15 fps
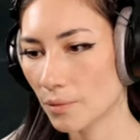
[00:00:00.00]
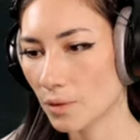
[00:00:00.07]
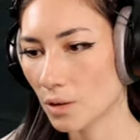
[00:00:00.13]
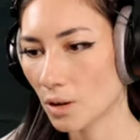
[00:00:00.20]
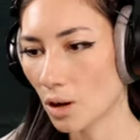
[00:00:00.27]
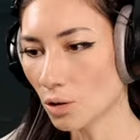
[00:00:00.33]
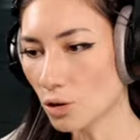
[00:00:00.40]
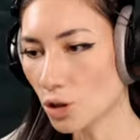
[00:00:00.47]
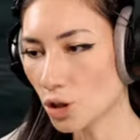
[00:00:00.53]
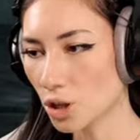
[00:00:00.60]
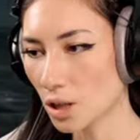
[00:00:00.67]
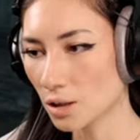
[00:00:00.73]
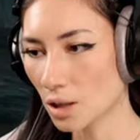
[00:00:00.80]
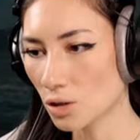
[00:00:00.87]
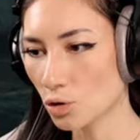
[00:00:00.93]
Oh no, shit,
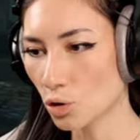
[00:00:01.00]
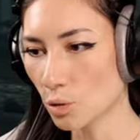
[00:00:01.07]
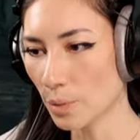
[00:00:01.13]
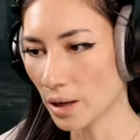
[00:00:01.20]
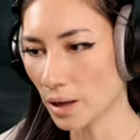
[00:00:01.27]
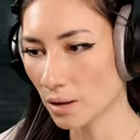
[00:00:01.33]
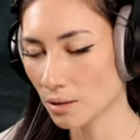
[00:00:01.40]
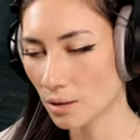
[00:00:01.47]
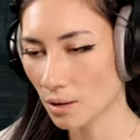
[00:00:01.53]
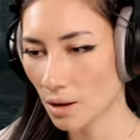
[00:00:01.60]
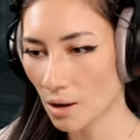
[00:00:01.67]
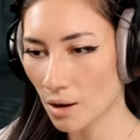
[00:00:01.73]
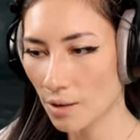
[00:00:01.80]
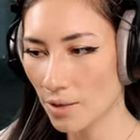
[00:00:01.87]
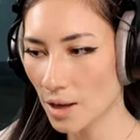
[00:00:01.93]
they saw me!
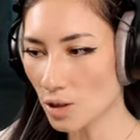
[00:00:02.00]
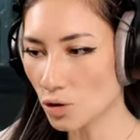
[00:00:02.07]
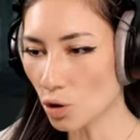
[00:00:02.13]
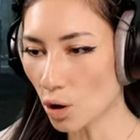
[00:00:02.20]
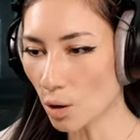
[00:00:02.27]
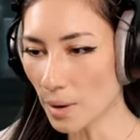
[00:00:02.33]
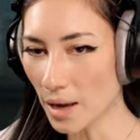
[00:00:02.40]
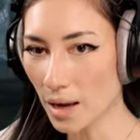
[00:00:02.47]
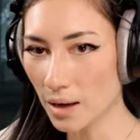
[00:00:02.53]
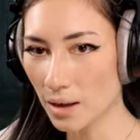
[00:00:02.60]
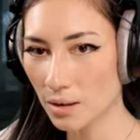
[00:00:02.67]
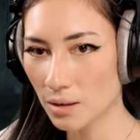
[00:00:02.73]
They saw me!